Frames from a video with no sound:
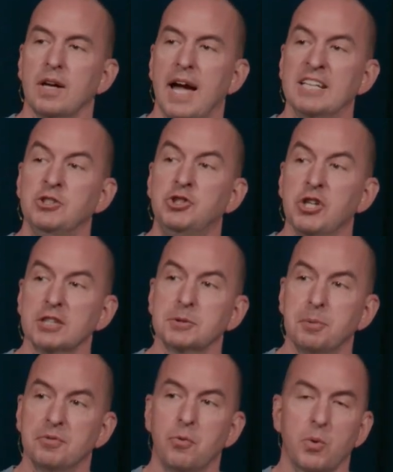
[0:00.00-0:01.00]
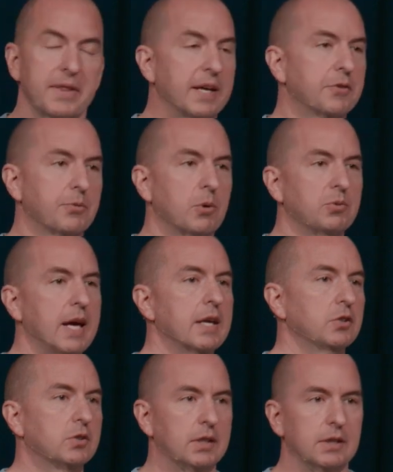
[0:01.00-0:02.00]
And just before they throw
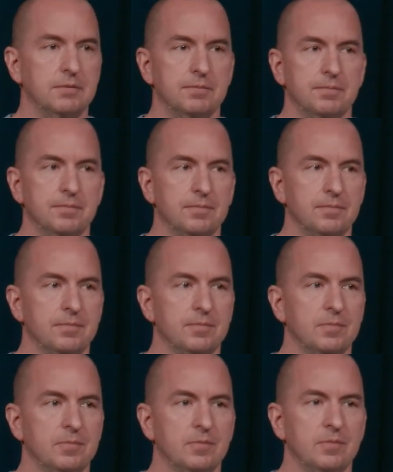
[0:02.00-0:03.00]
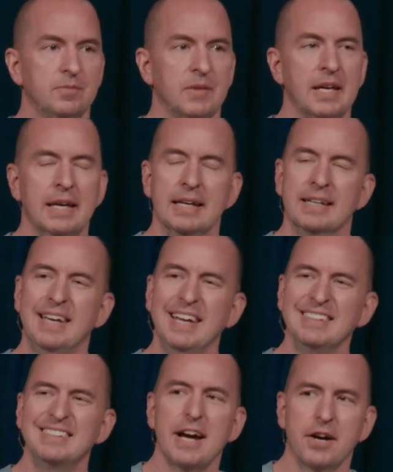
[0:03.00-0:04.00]
Daniel in,
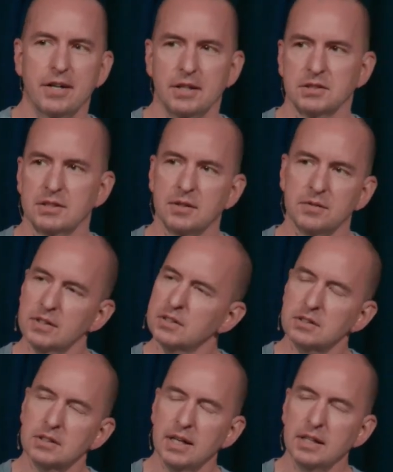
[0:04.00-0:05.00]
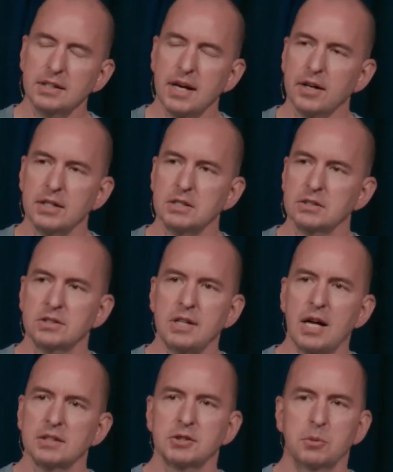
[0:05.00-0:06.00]
King Darius. Now, King Darius is
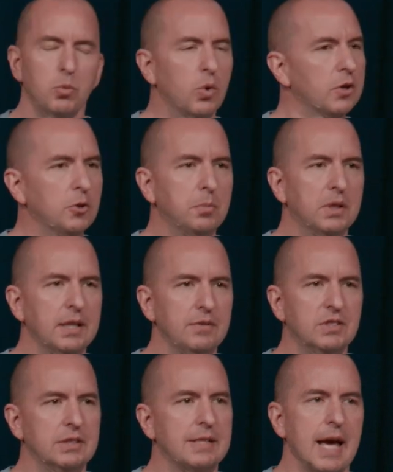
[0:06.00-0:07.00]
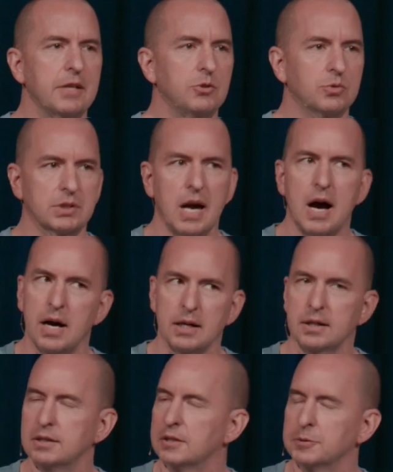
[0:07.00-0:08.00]
not someone who believes in Daniel's God
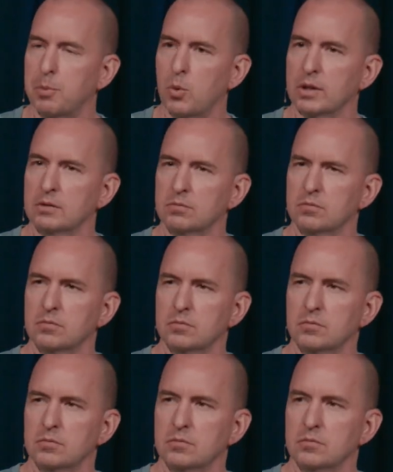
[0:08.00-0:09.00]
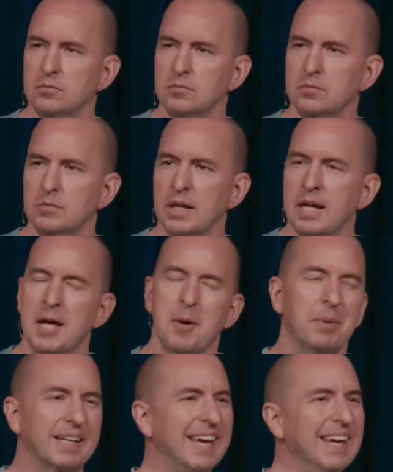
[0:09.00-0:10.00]
at this point.
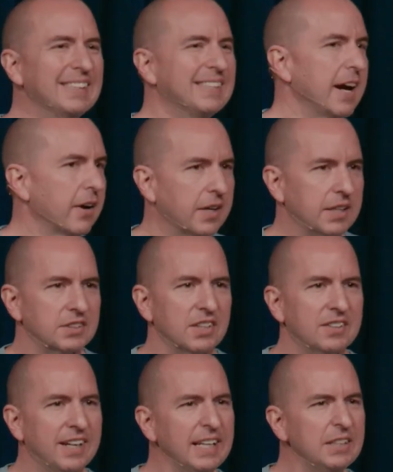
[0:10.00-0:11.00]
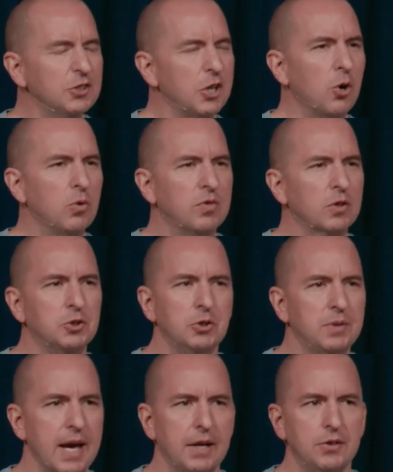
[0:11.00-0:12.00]
But King Darius leans over to
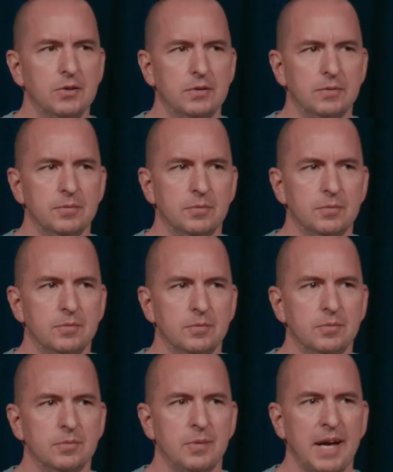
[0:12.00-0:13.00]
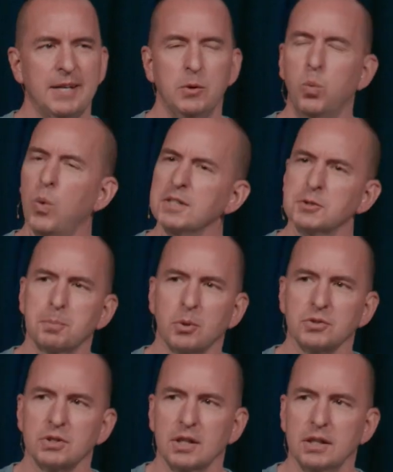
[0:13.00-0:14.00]
Daniel and he
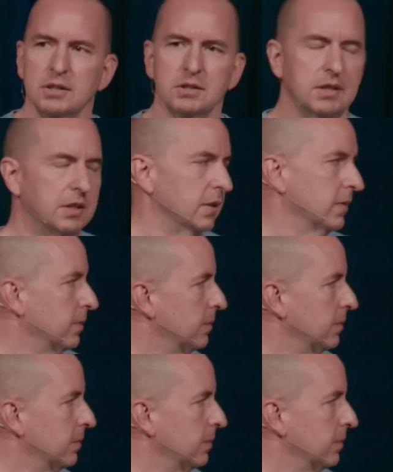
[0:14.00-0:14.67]
whispers in his ear,